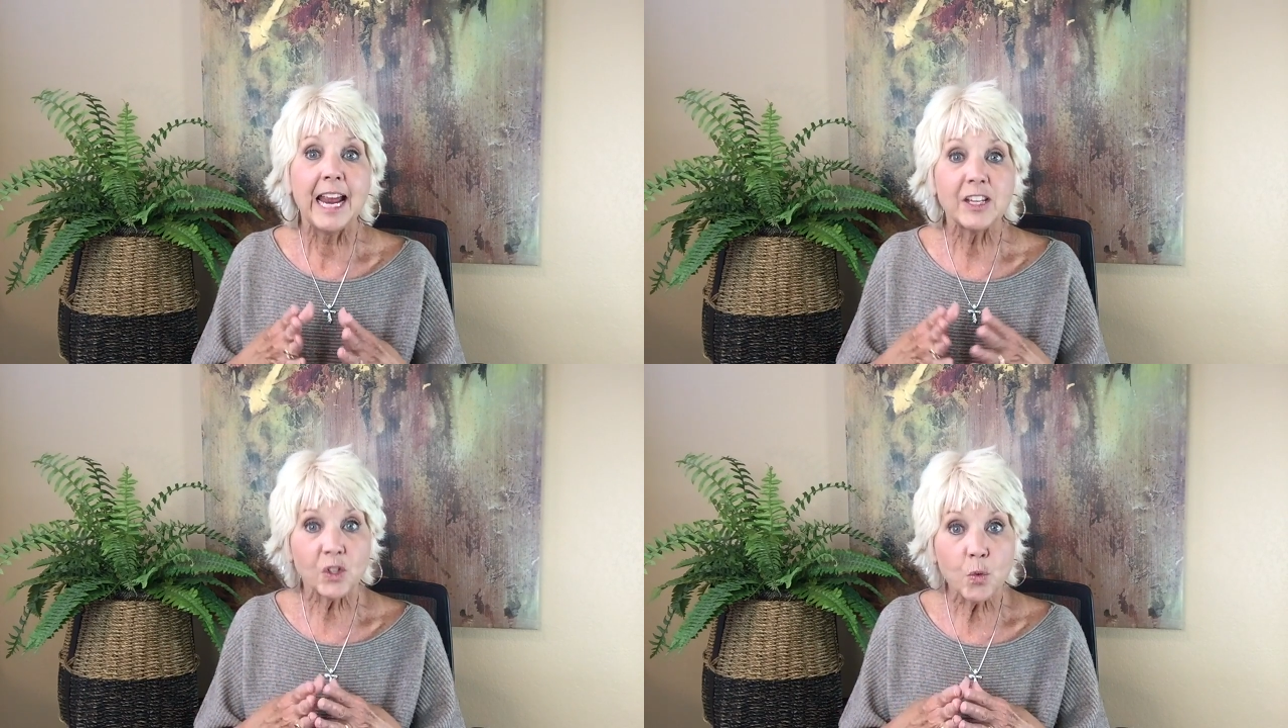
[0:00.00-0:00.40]

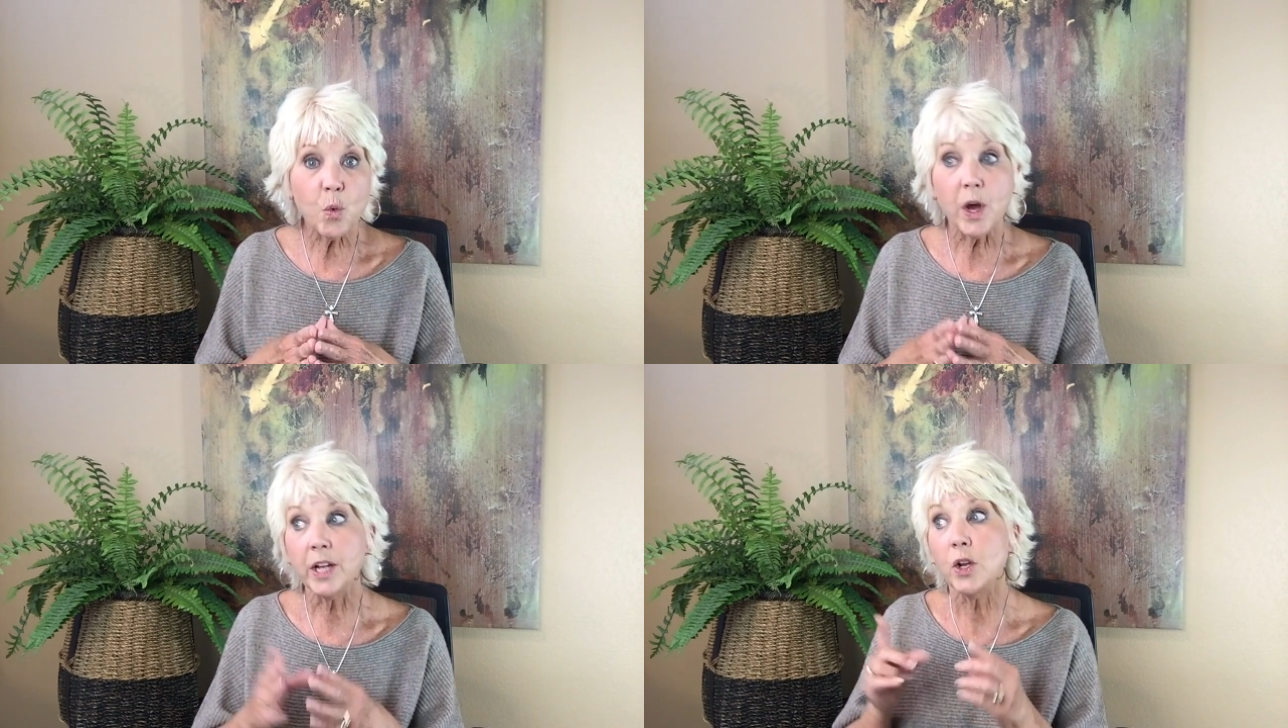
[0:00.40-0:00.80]
is the
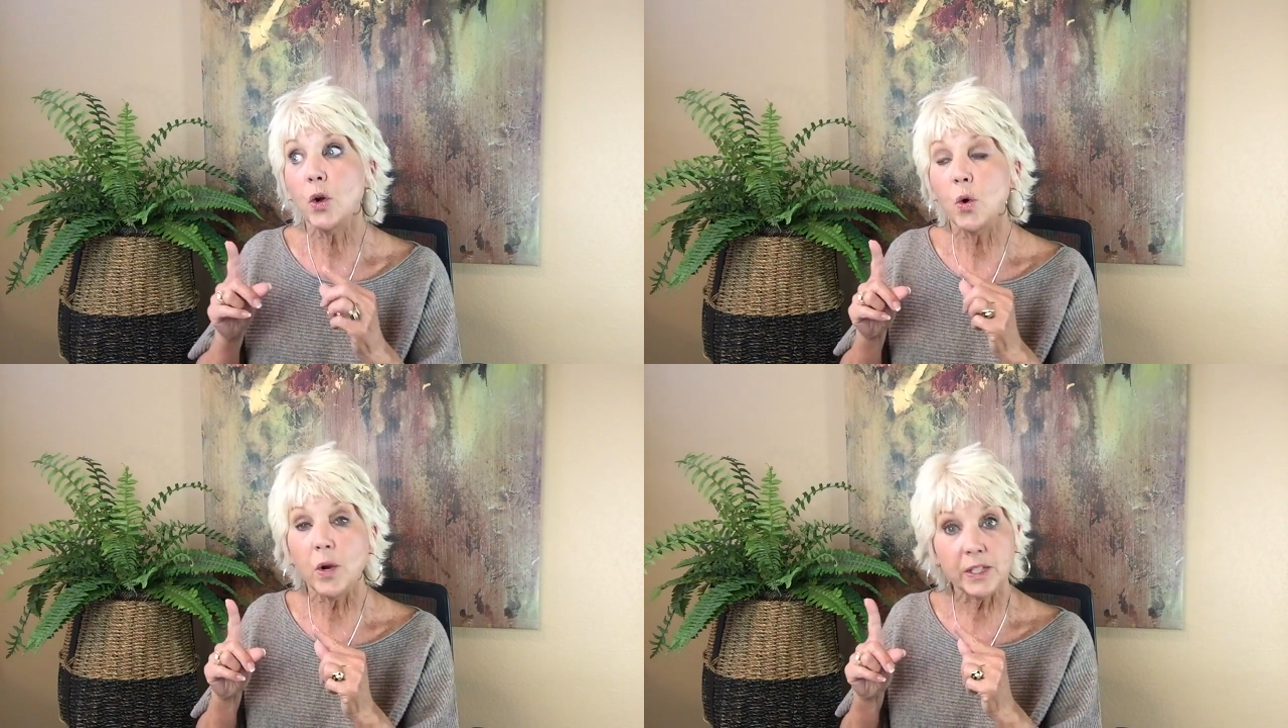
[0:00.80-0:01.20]
one
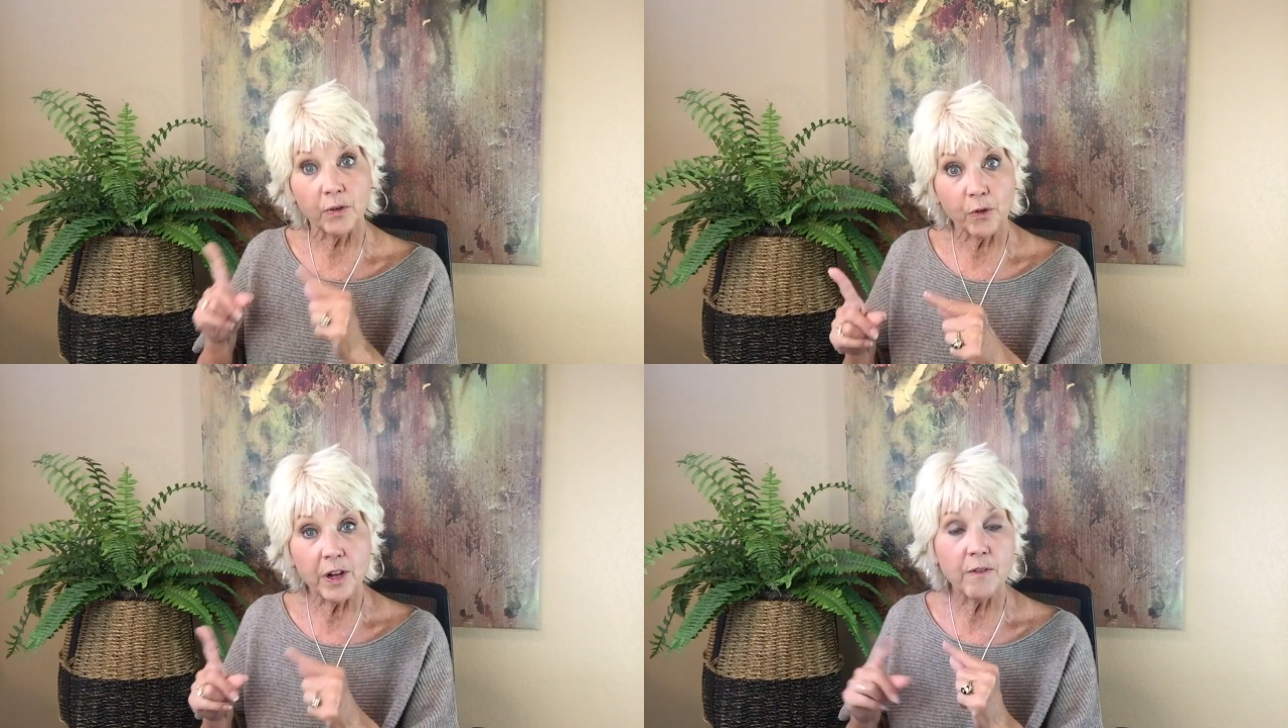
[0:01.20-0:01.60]
who is a
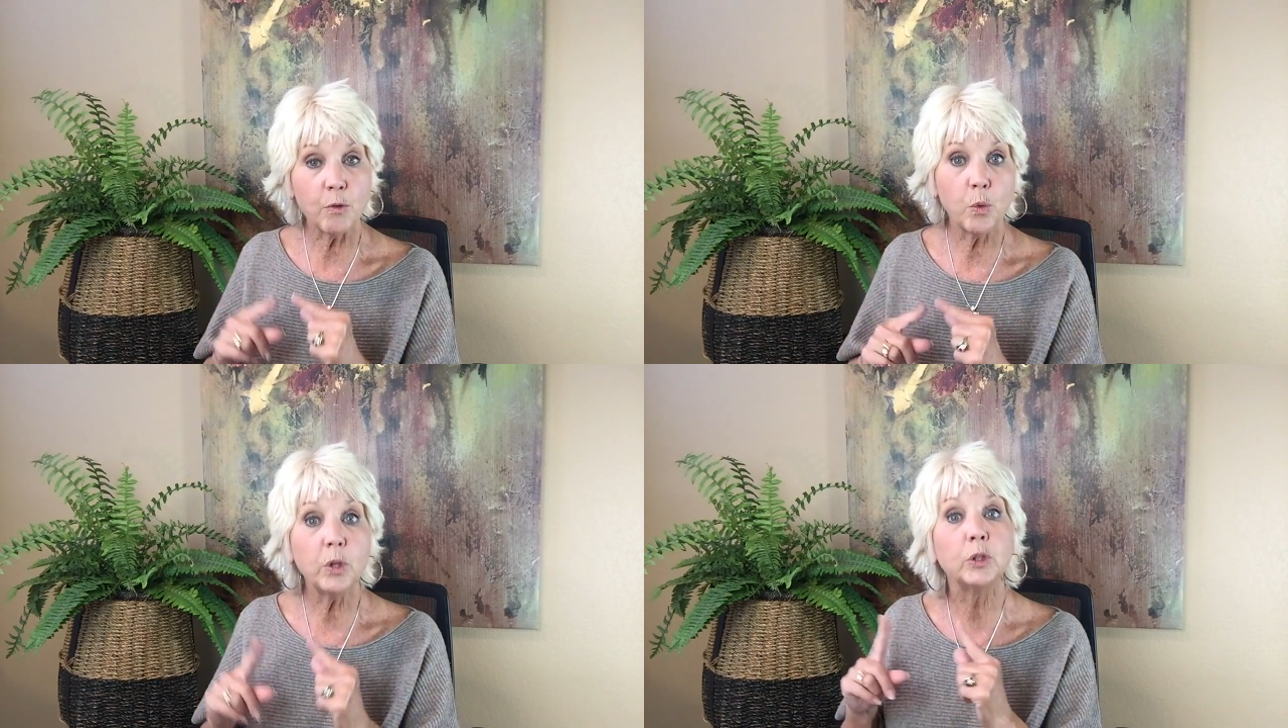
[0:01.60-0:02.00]
friend of the
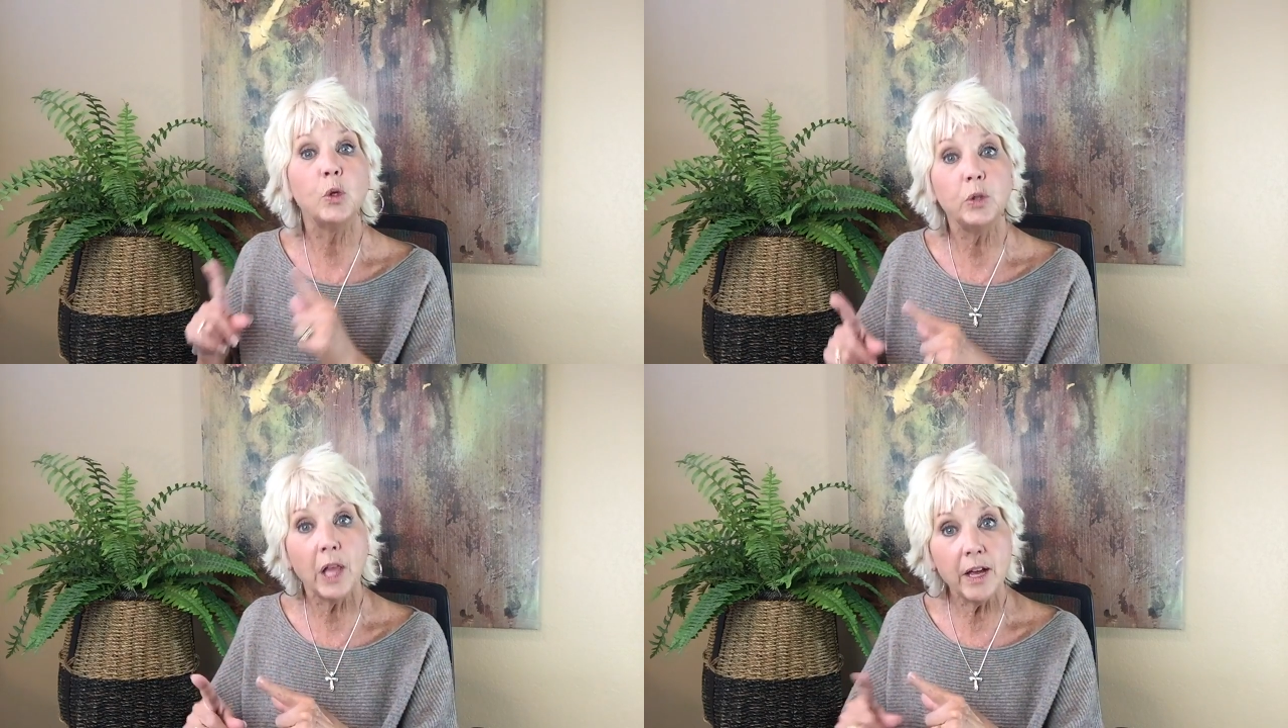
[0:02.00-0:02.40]
world,
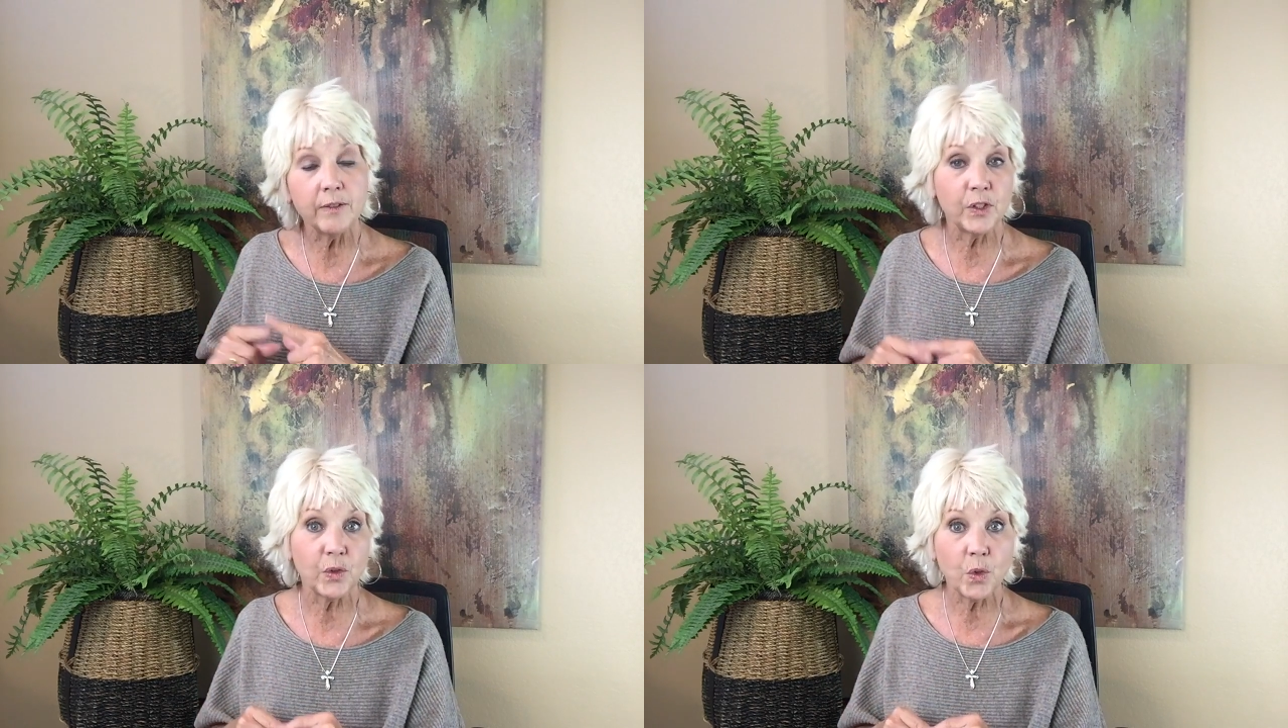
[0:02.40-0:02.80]
who
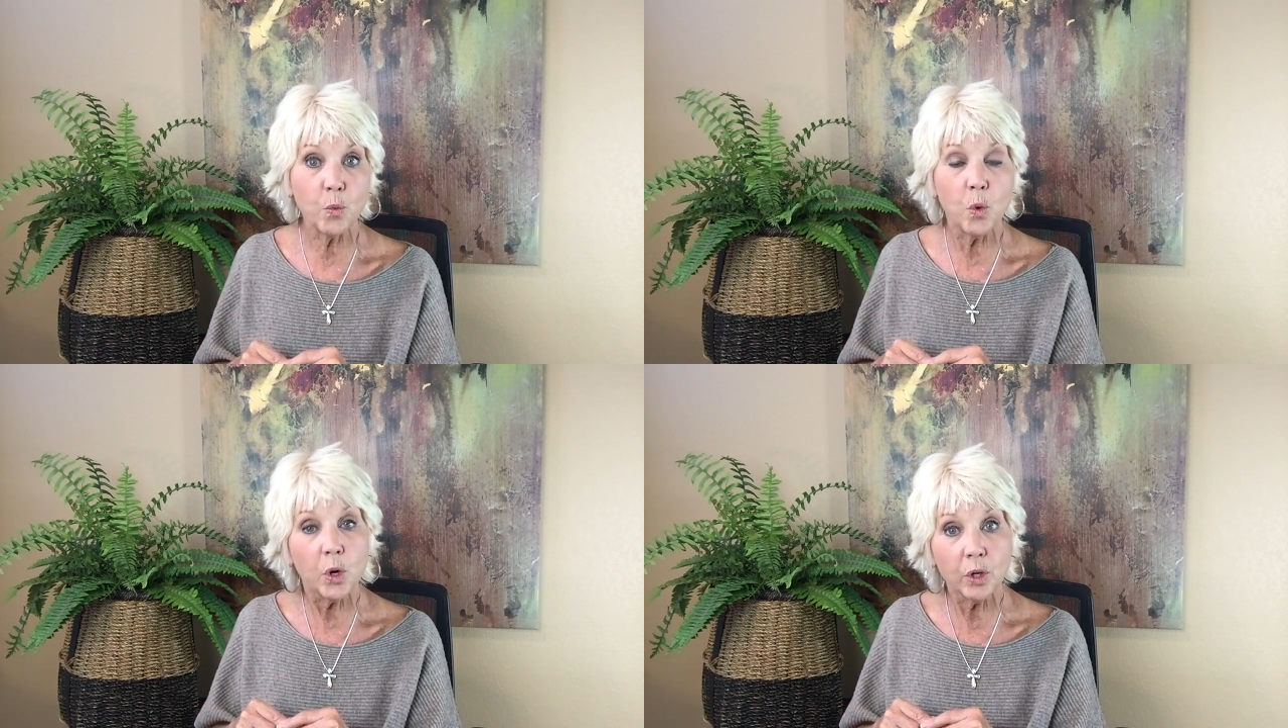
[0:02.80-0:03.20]
loves the
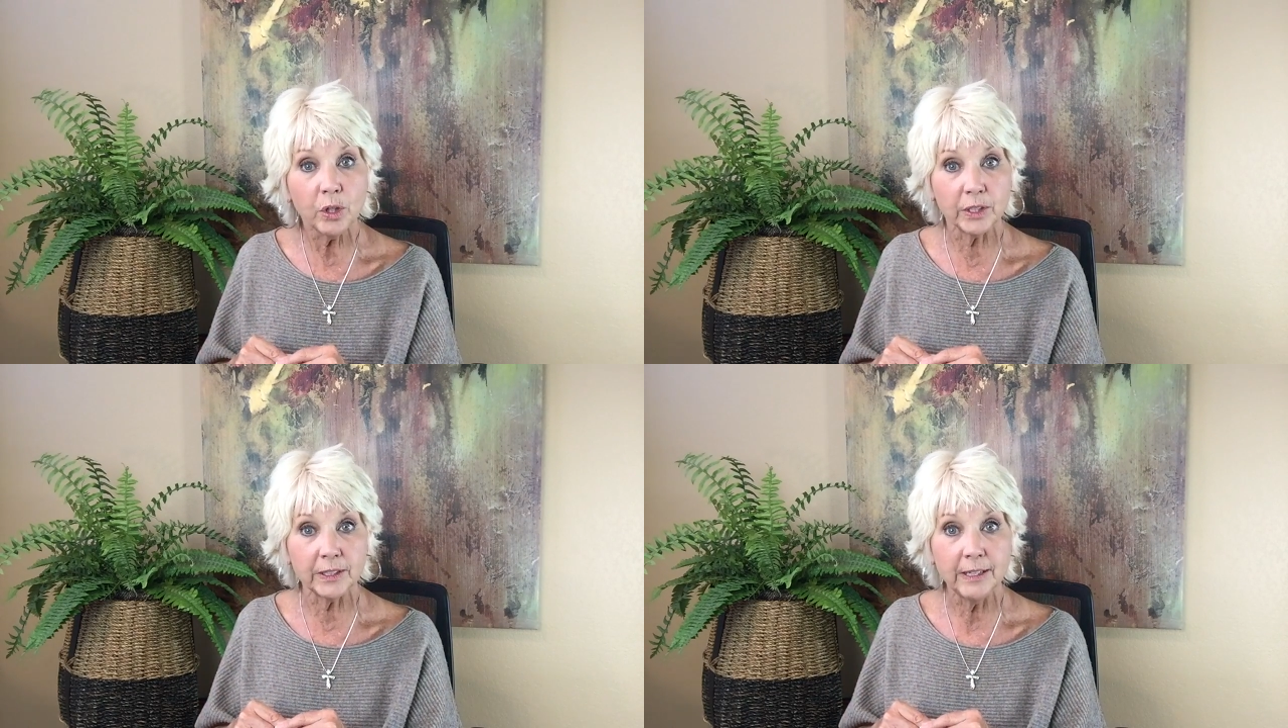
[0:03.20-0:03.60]

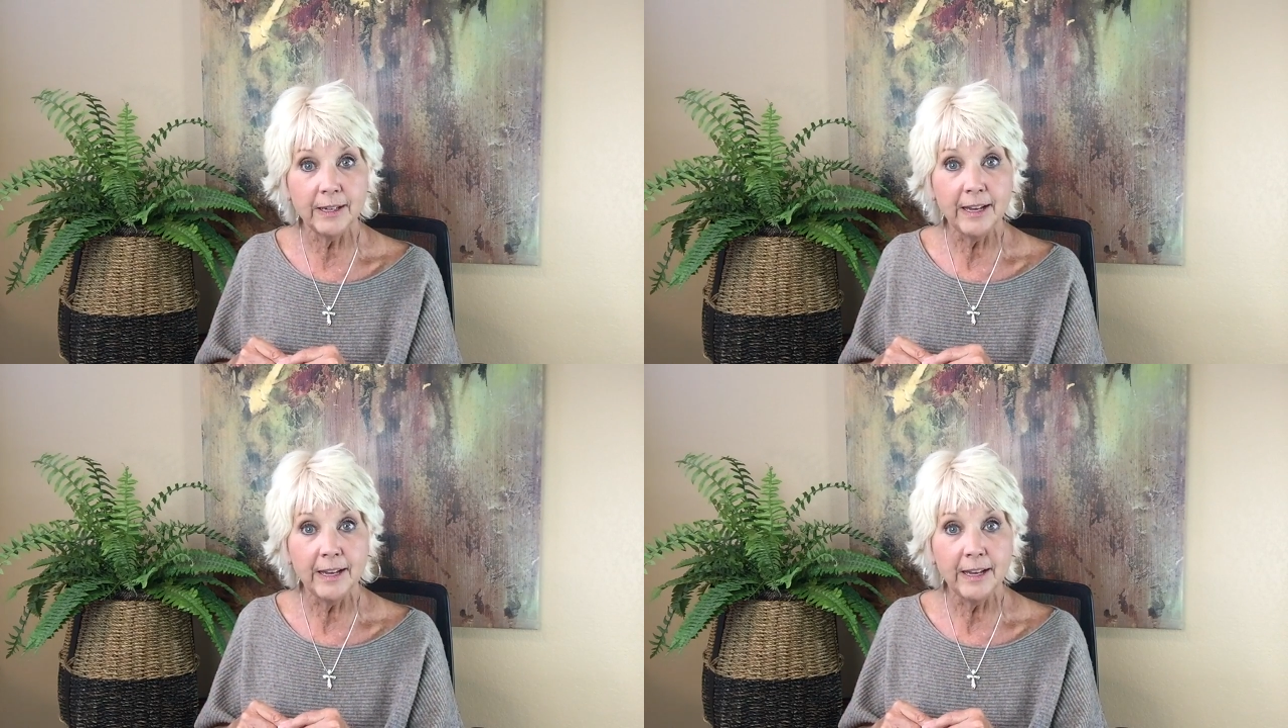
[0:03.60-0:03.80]
world.